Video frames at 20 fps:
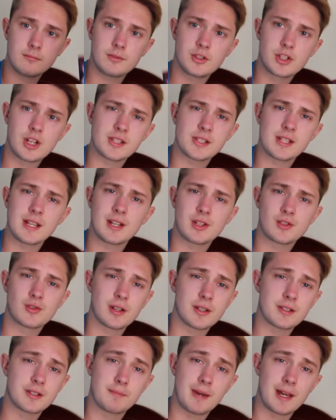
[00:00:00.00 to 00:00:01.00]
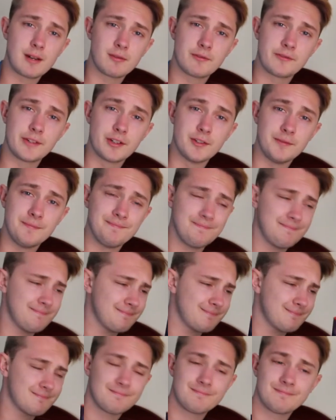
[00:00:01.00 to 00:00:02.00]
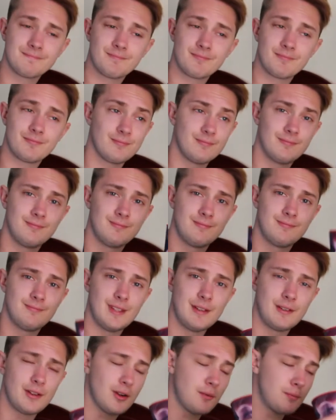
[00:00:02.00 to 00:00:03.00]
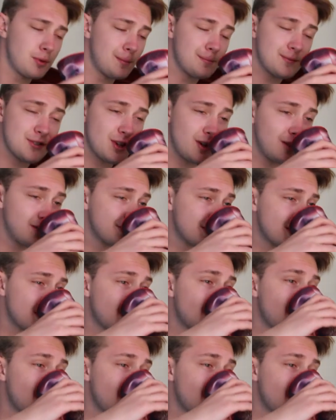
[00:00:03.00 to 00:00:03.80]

Just take a drink to bed with you. There we go, problem solved.